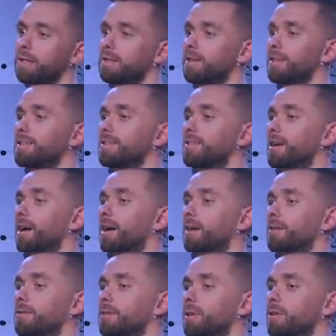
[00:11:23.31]
This
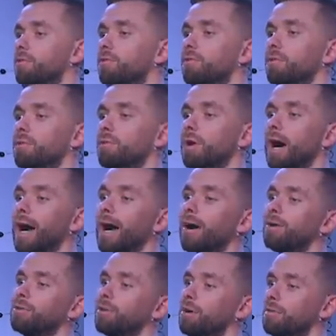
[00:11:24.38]
dove flew
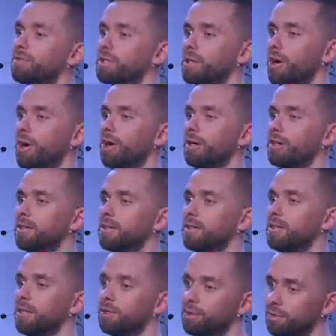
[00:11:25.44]
out of the ark
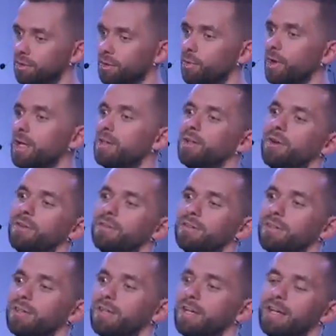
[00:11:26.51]
through the window.
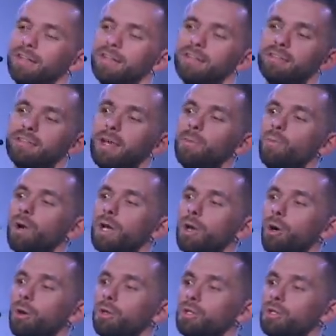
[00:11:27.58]
The same way Holy